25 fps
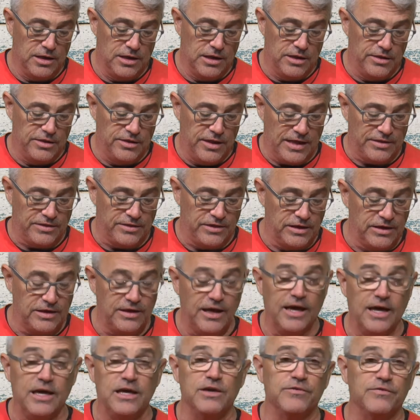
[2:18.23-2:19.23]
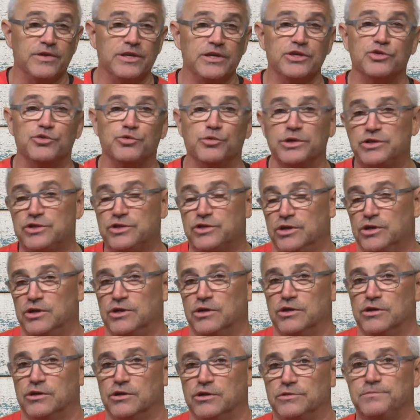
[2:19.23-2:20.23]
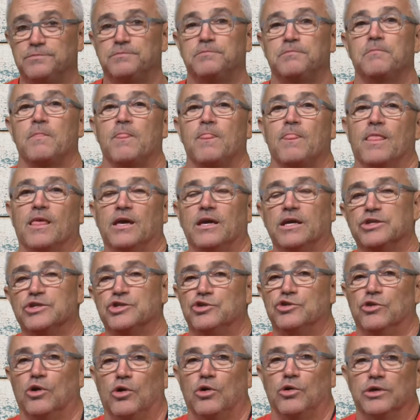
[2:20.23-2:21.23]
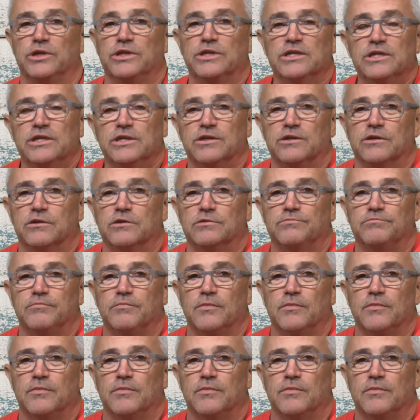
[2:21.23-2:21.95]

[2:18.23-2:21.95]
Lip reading: that the day of his return is drawing near."